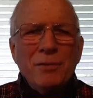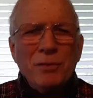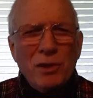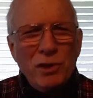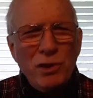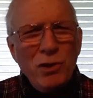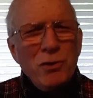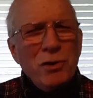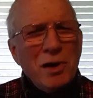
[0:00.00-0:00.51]

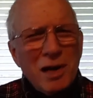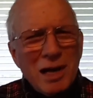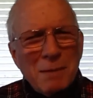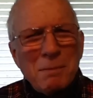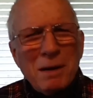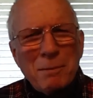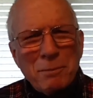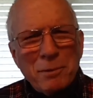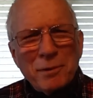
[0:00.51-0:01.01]
that you could
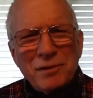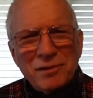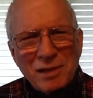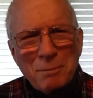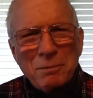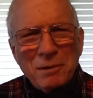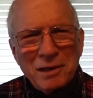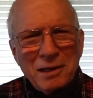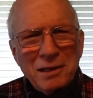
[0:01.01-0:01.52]
come up with
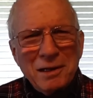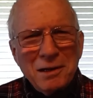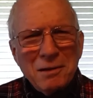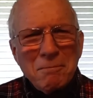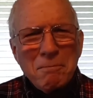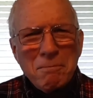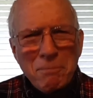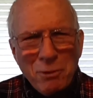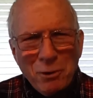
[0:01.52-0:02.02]
something
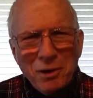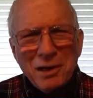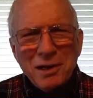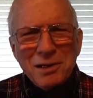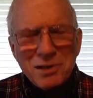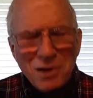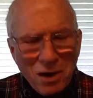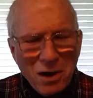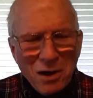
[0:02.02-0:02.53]
pretty
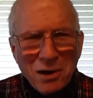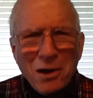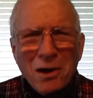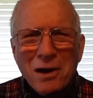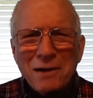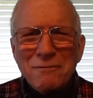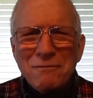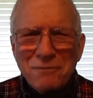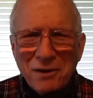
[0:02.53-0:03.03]

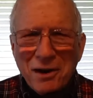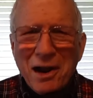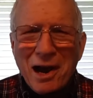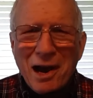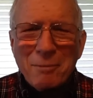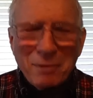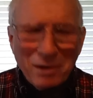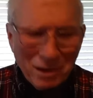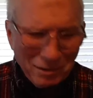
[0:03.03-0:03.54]
doggone
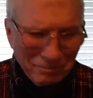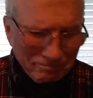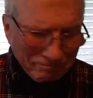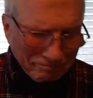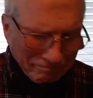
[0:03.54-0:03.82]
phenomenal.